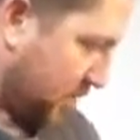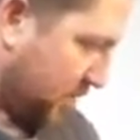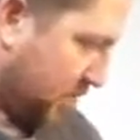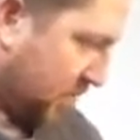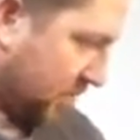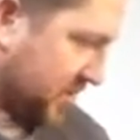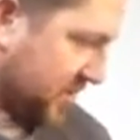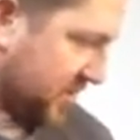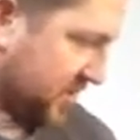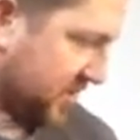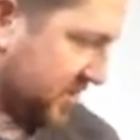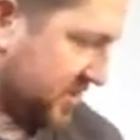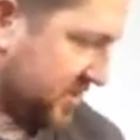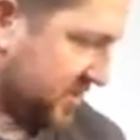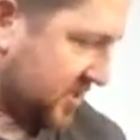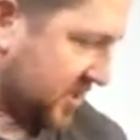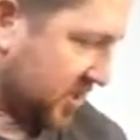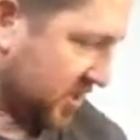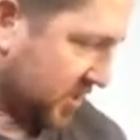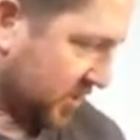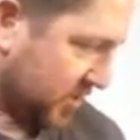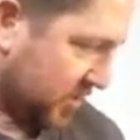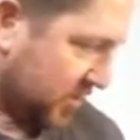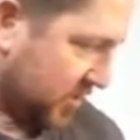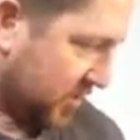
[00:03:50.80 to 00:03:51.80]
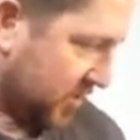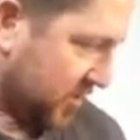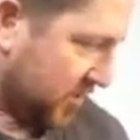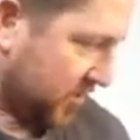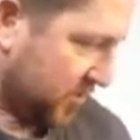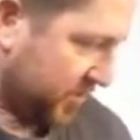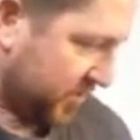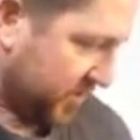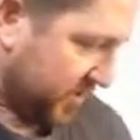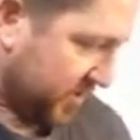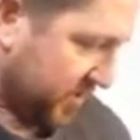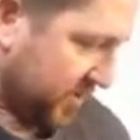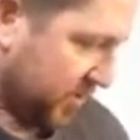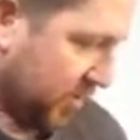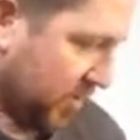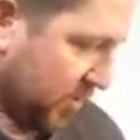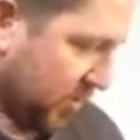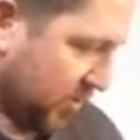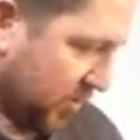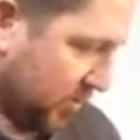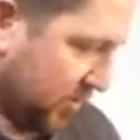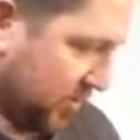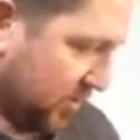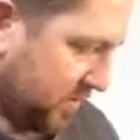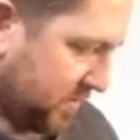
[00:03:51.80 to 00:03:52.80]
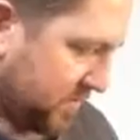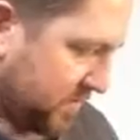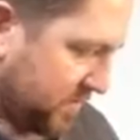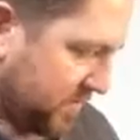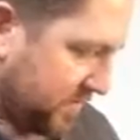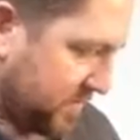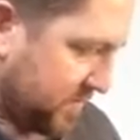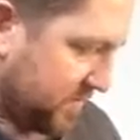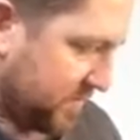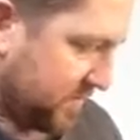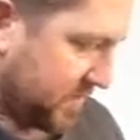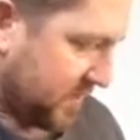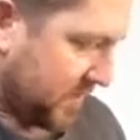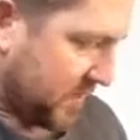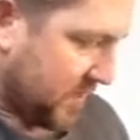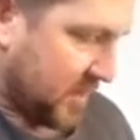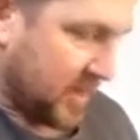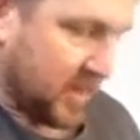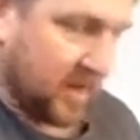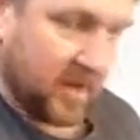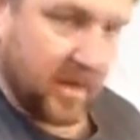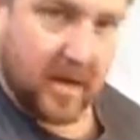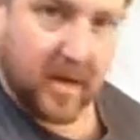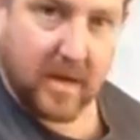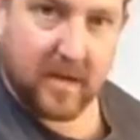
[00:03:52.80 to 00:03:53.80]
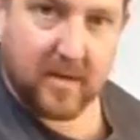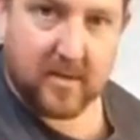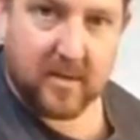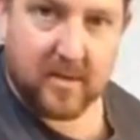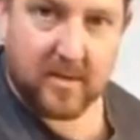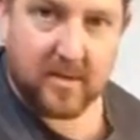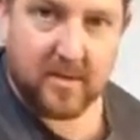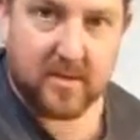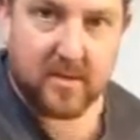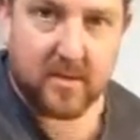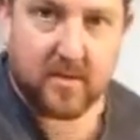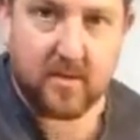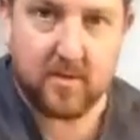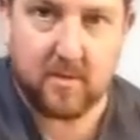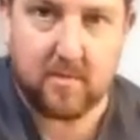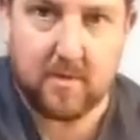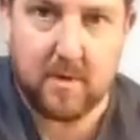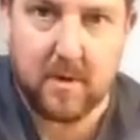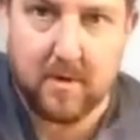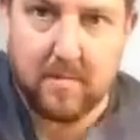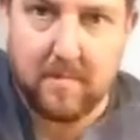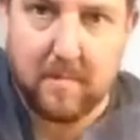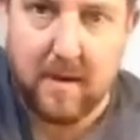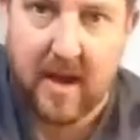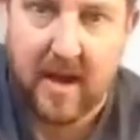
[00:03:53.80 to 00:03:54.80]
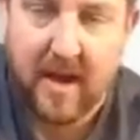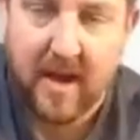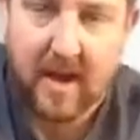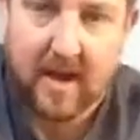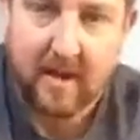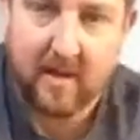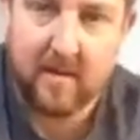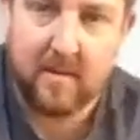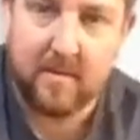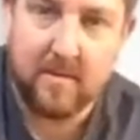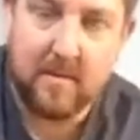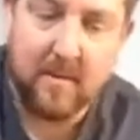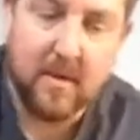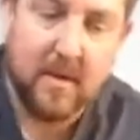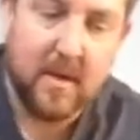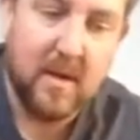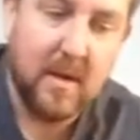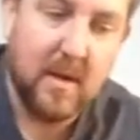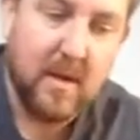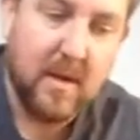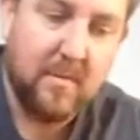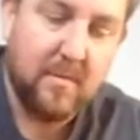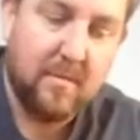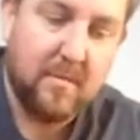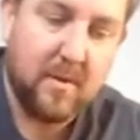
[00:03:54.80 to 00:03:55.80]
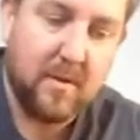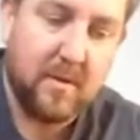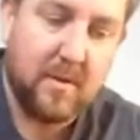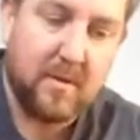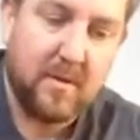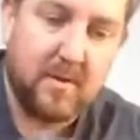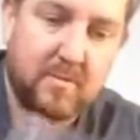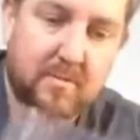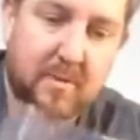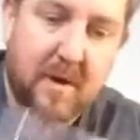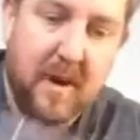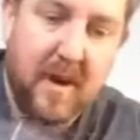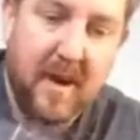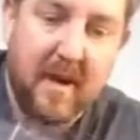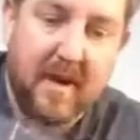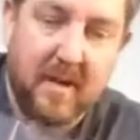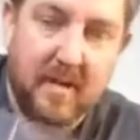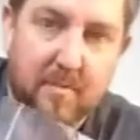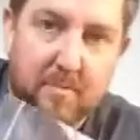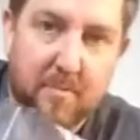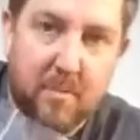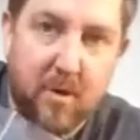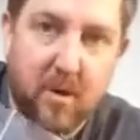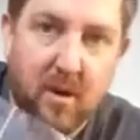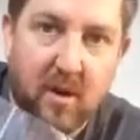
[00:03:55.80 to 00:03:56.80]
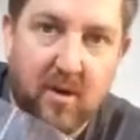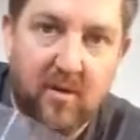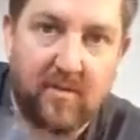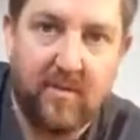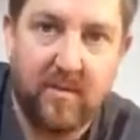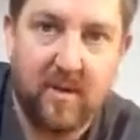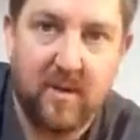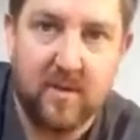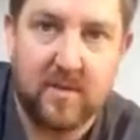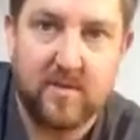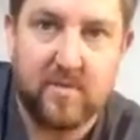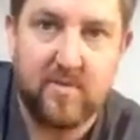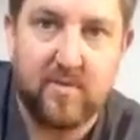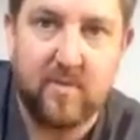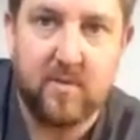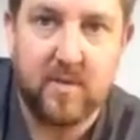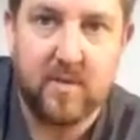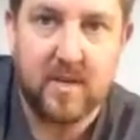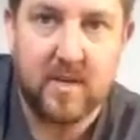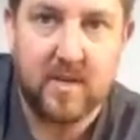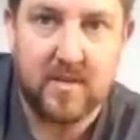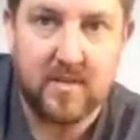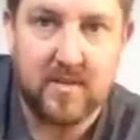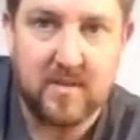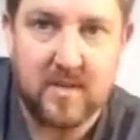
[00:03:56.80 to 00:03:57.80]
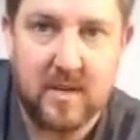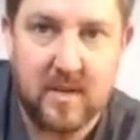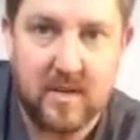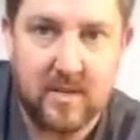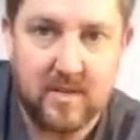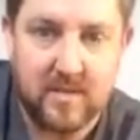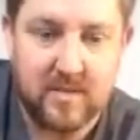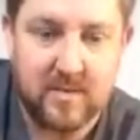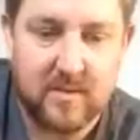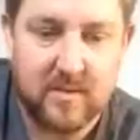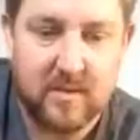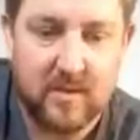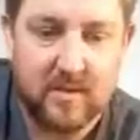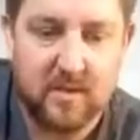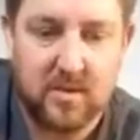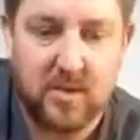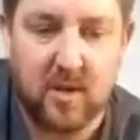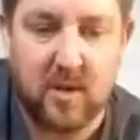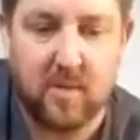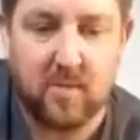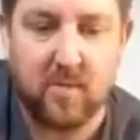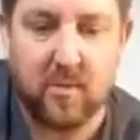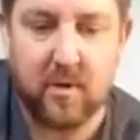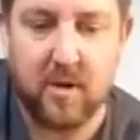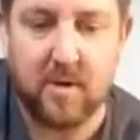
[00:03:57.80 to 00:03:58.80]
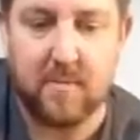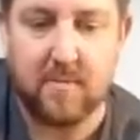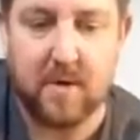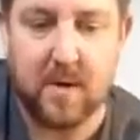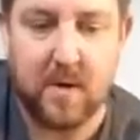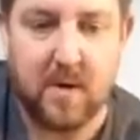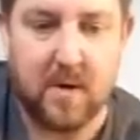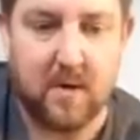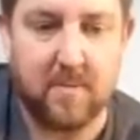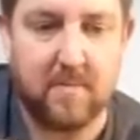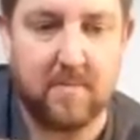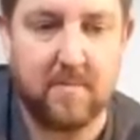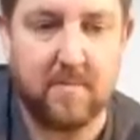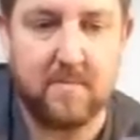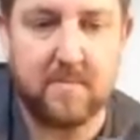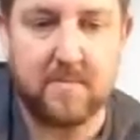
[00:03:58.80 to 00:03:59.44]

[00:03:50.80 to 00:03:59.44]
what I do with them all is I seal them in a bag, but this bag is perfect for these tins, and I'll show you what I mean.